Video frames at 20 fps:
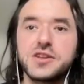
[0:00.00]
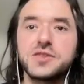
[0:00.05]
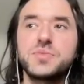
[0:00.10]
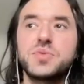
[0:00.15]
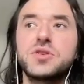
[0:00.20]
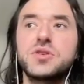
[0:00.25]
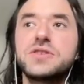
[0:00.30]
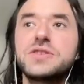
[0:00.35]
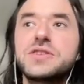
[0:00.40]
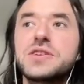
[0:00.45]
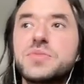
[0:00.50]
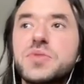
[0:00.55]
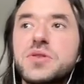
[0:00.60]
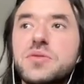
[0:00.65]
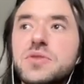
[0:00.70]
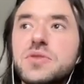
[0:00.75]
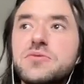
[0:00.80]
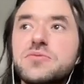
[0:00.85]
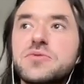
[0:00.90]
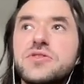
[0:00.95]
point, I
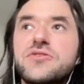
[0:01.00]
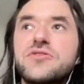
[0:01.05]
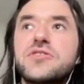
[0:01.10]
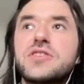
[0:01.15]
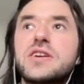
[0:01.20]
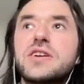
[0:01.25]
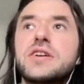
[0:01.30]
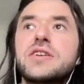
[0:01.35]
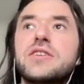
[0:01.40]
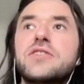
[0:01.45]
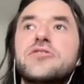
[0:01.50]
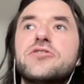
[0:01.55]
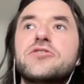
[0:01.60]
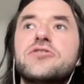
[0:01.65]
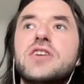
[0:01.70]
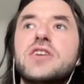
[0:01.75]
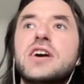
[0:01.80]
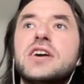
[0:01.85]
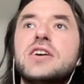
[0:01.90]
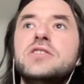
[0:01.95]
probably wouldn't say
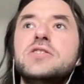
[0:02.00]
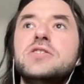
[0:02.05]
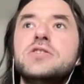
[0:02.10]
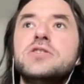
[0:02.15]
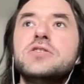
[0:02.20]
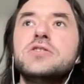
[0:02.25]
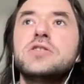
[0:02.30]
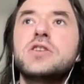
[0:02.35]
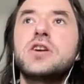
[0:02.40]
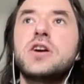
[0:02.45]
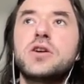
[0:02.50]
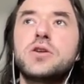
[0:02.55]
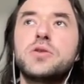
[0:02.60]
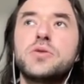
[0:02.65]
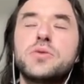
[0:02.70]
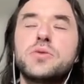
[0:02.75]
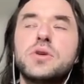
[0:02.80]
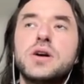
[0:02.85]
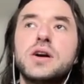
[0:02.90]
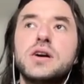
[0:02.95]

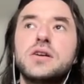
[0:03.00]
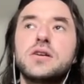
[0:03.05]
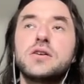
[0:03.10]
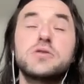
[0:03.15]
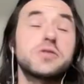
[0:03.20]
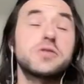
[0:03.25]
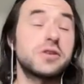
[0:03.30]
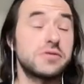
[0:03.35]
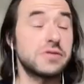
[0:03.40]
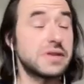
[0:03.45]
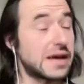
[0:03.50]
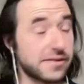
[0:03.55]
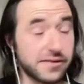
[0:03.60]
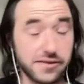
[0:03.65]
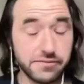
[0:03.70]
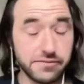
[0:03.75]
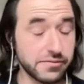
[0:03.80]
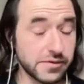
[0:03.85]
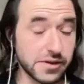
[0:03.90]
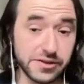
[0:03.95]
no, although
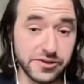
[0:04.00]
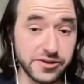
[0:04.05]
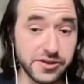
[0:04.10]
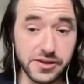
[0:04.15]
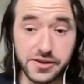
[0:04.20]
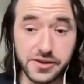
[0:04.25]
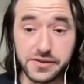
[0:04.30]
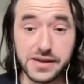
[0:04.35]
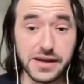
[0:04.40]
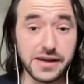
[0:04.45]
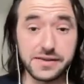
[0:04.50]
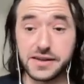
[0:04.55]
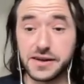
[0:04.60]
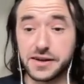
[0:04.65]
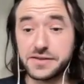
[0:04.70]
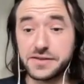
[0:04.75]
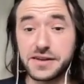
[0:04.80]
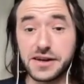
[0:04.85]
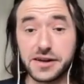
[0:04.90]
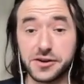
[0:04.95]
that's actually
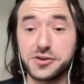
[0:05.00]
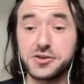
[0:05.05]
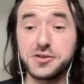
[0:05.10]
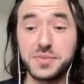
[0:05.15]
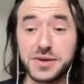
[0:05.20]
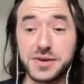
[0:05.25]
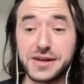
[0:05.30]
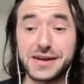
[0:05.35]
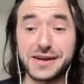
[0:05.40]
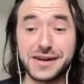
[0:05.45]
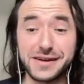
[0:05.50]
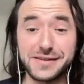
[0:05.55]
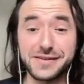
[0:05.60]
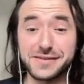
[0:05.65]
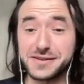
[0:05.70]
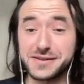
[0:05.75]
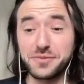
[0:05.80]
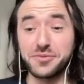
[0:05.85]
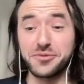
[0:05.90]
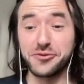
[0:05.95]
that could be a
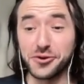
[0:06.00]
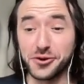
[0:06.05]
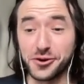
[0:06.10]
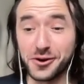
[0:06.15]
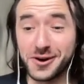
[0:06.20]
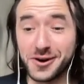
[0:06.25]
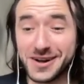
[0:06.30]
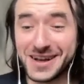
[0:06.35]
tip 4.